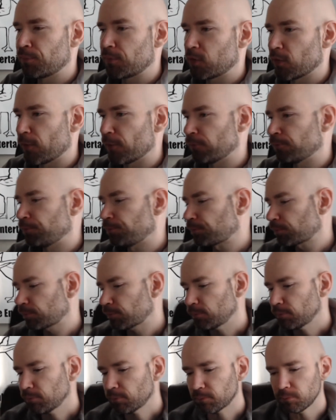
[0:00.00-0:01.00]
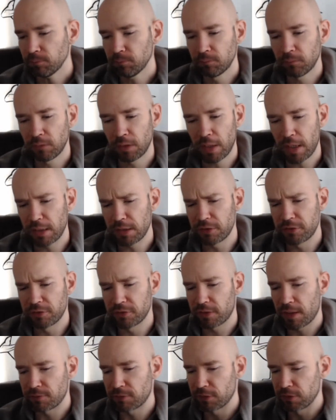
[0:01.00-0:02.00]
So yeah, you
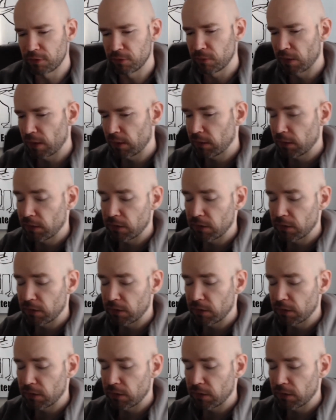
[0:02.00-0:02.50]
just have to do that.